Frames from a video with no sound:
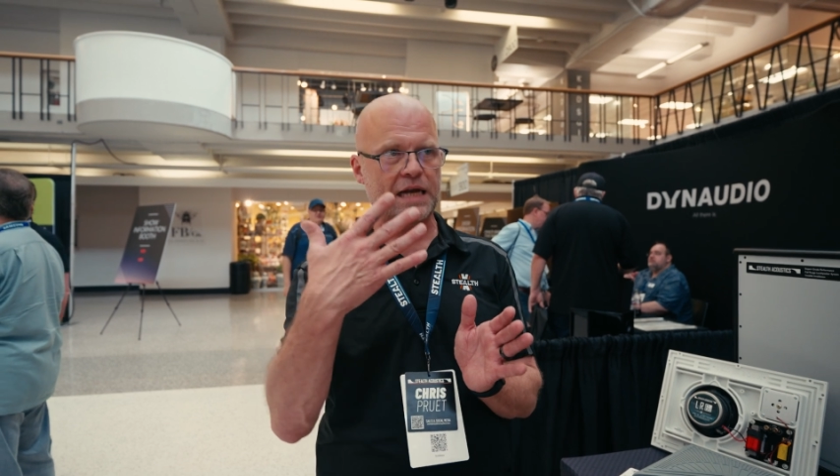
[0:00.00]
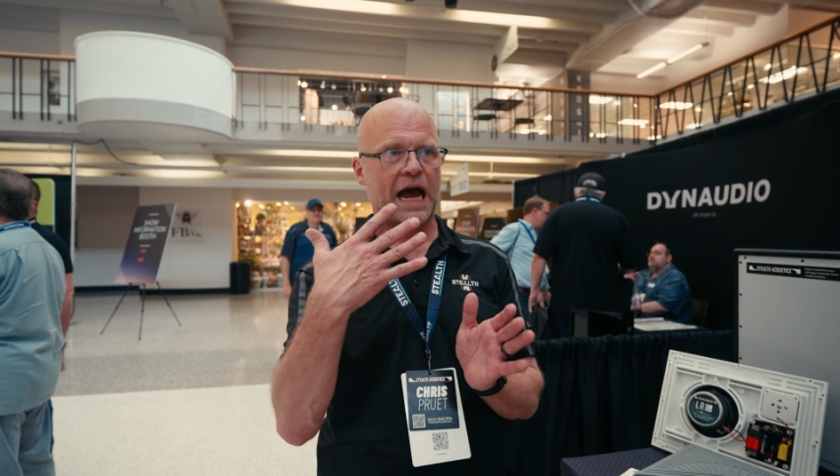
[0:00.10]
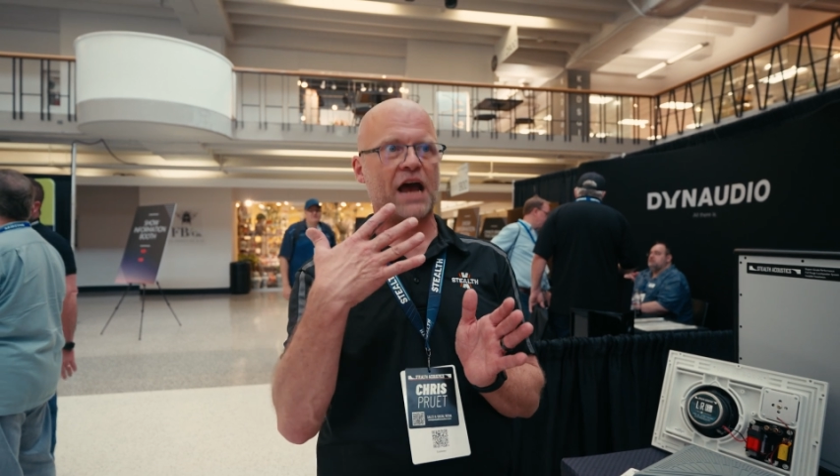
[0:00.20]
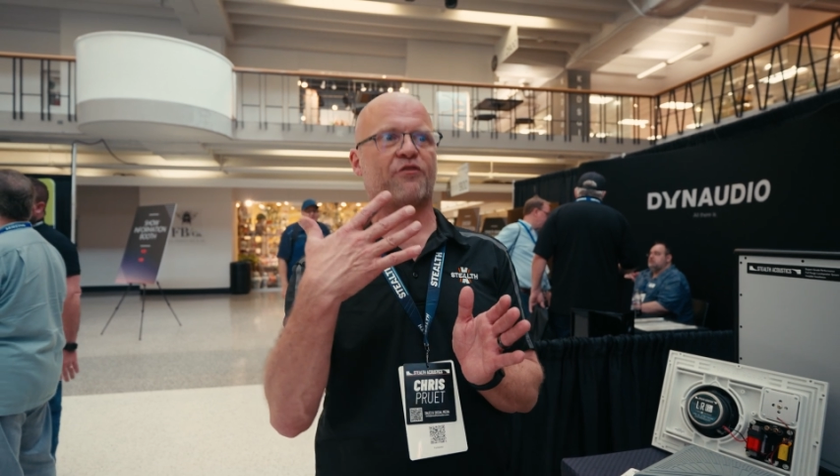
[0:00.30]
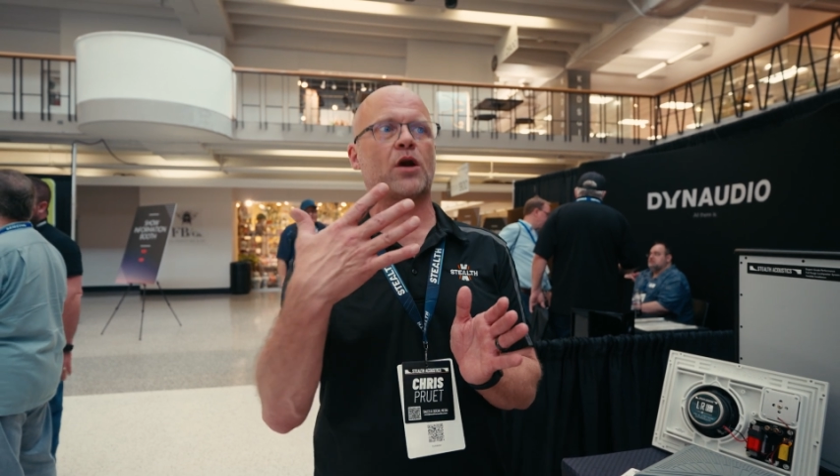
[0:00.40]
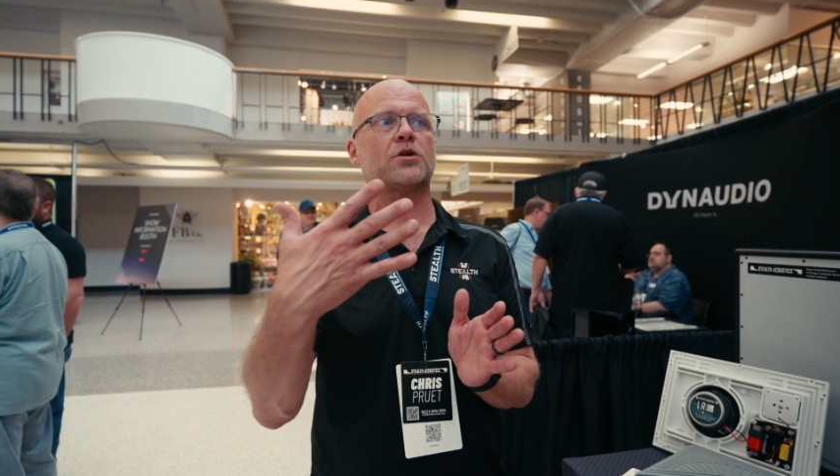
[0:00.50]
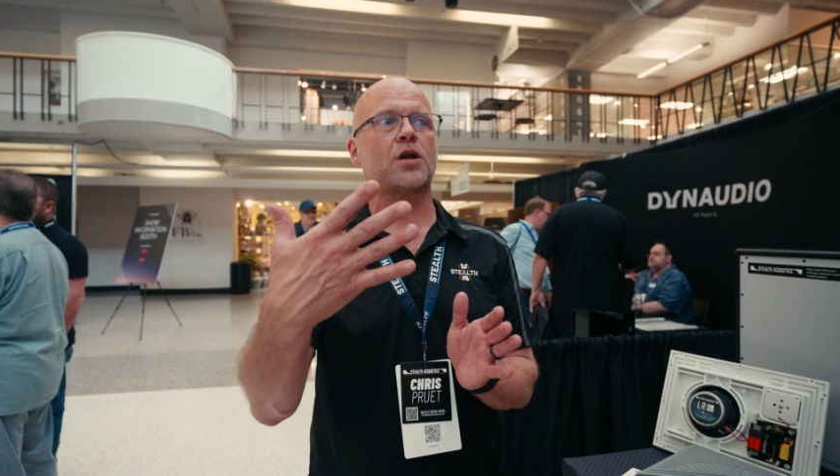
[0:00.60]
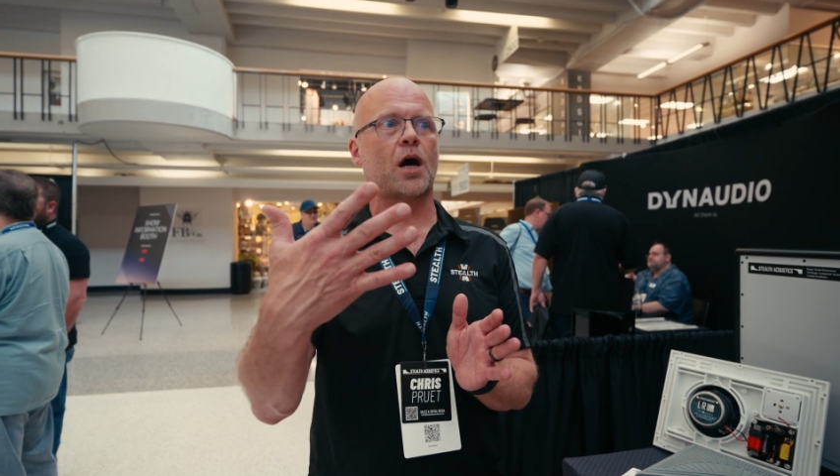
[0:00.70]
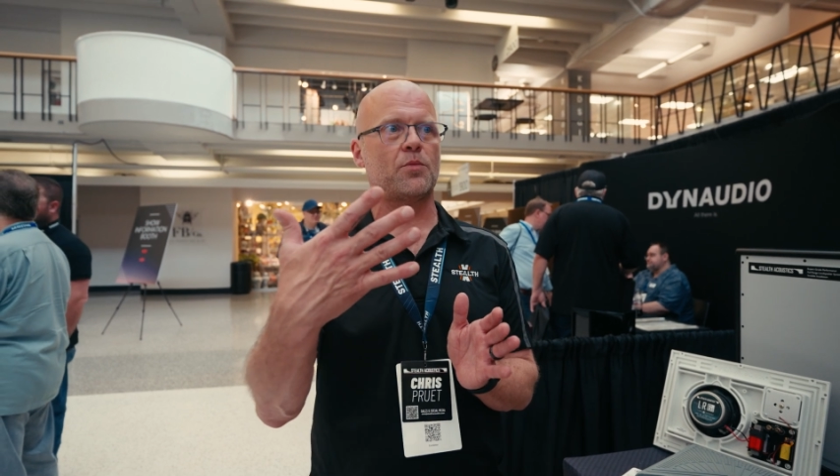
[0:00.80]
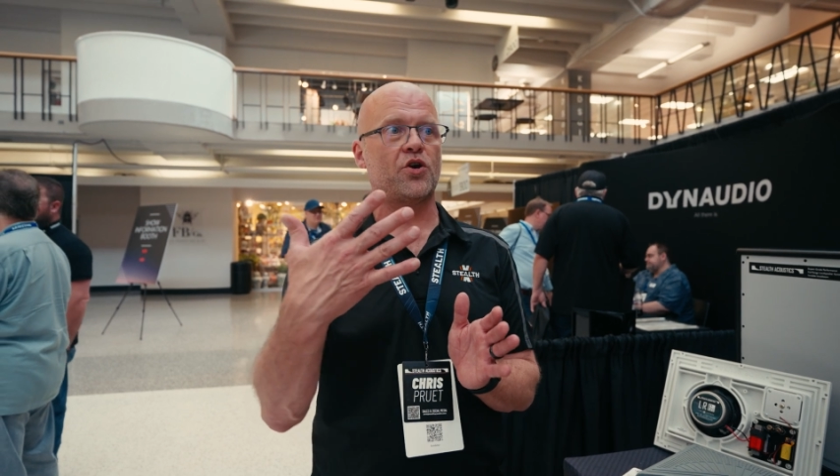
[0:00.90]
the diaphragm to
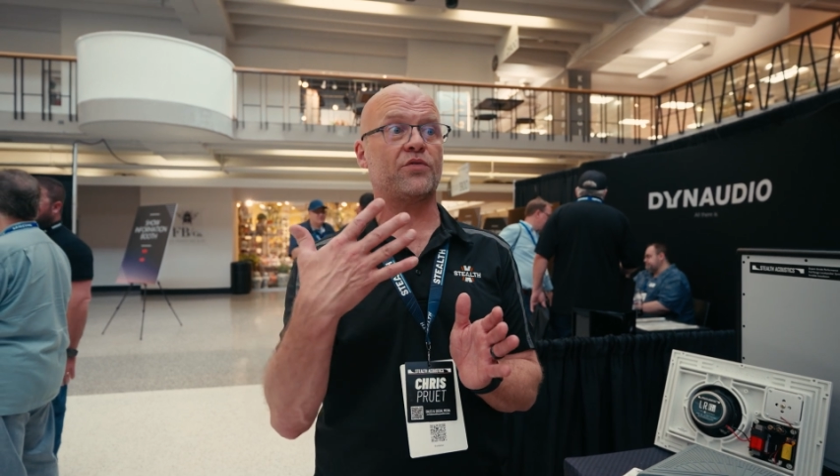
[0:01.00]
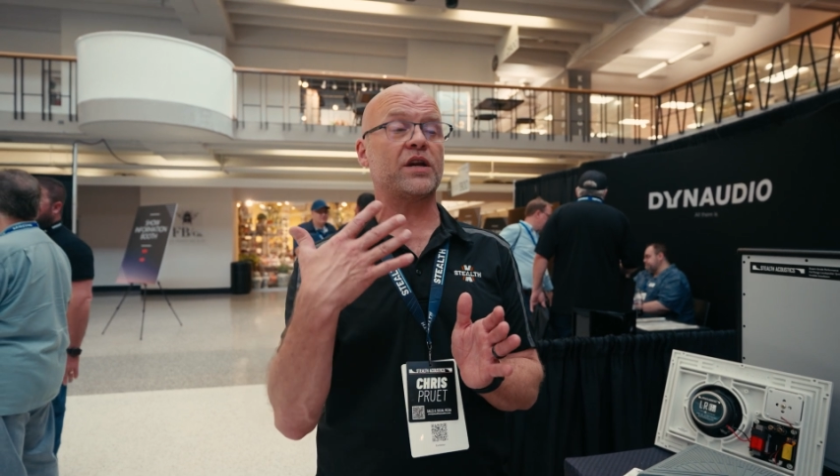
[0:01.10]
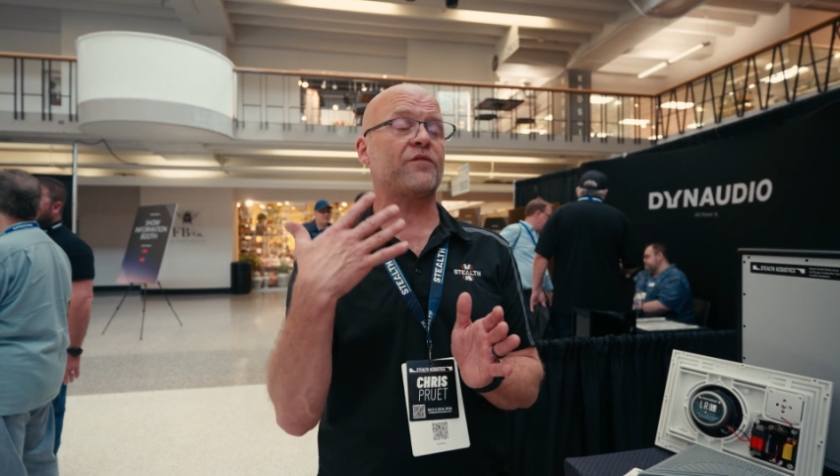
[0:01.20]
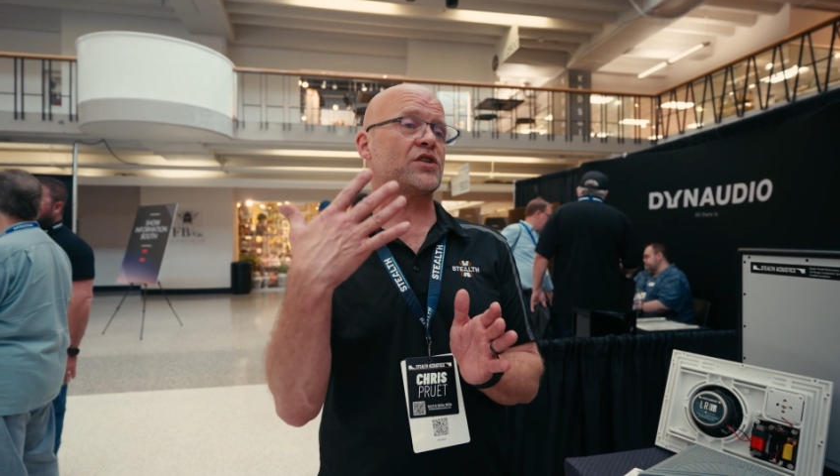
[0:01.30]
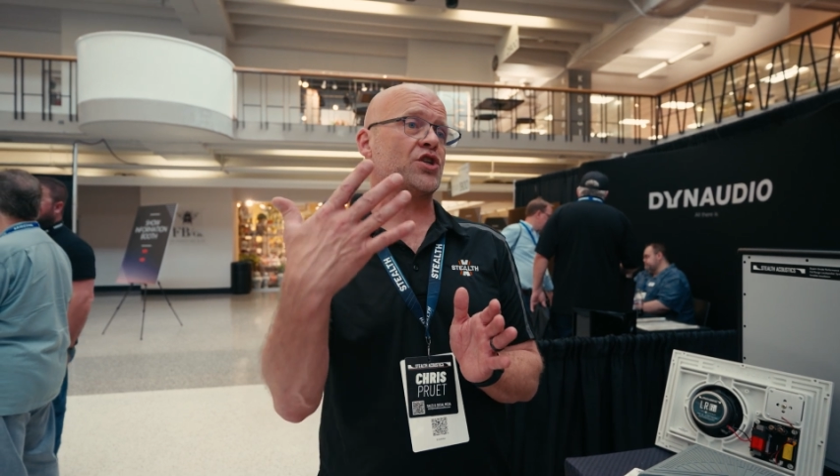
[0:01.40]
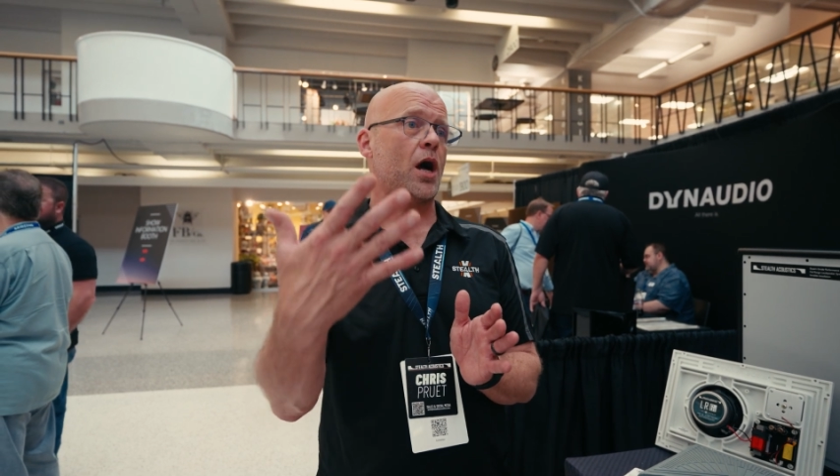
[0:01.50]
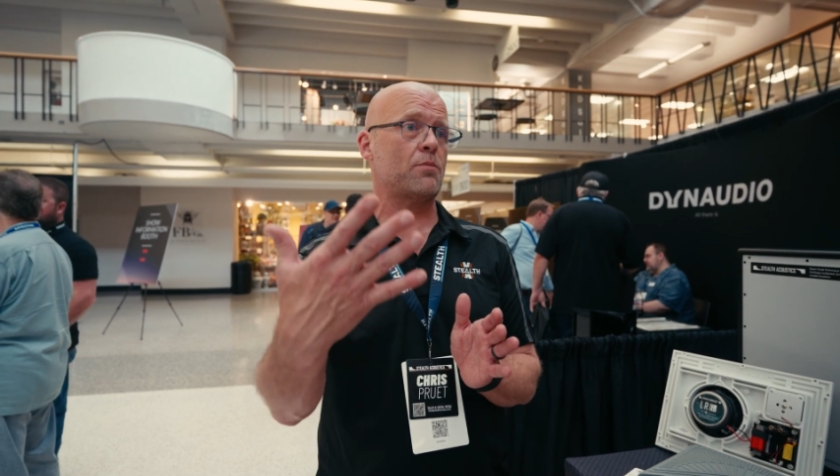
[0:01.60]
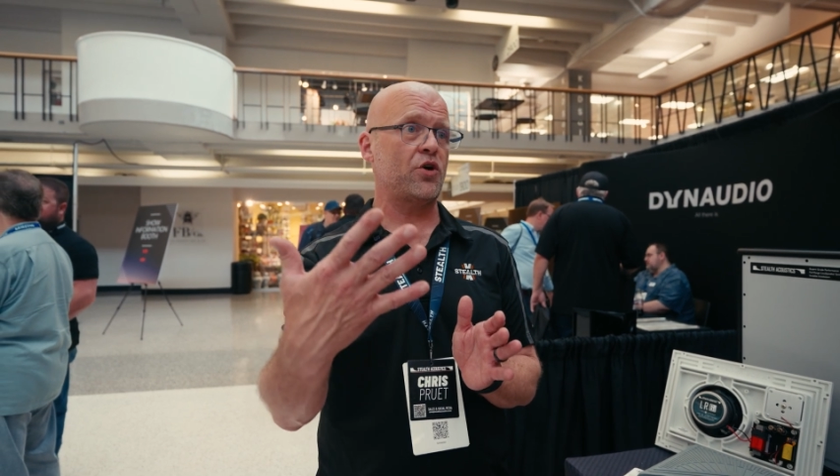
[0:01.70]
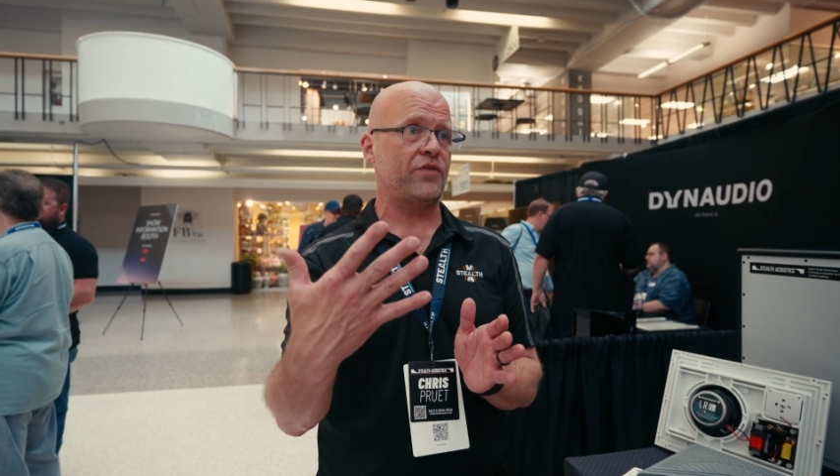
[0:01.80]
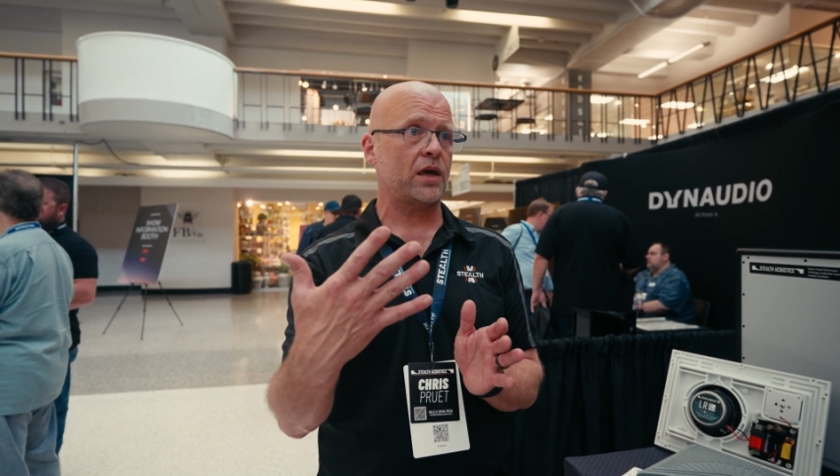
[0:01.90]
not move, and if it's
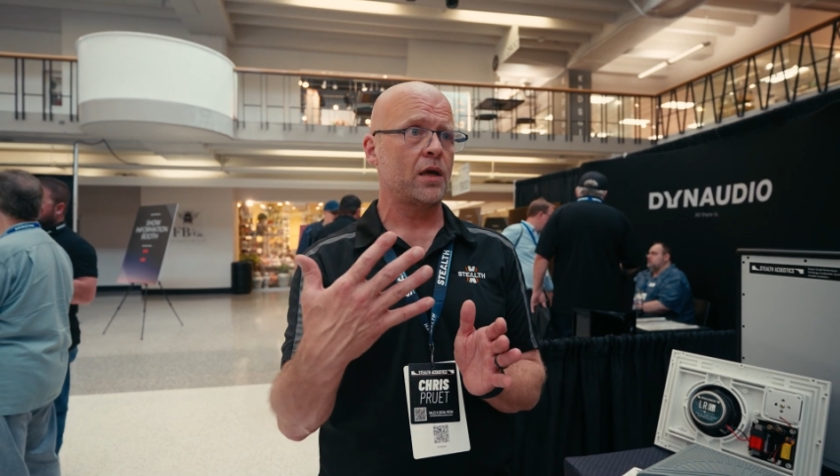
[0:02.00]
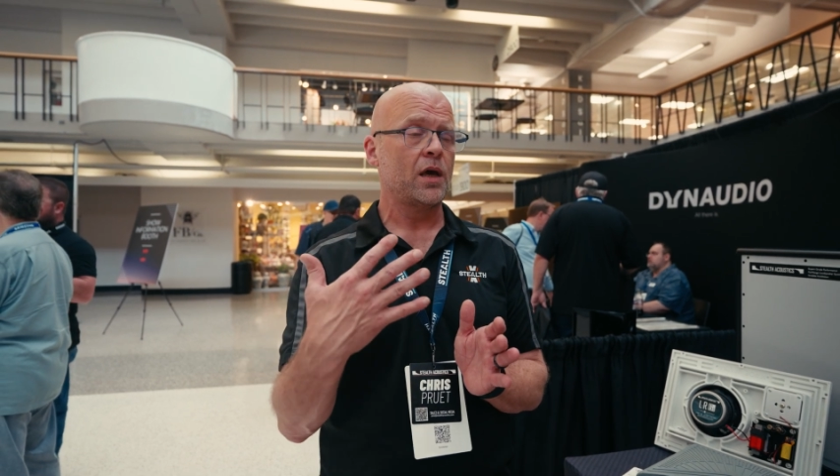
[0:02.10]
not moving,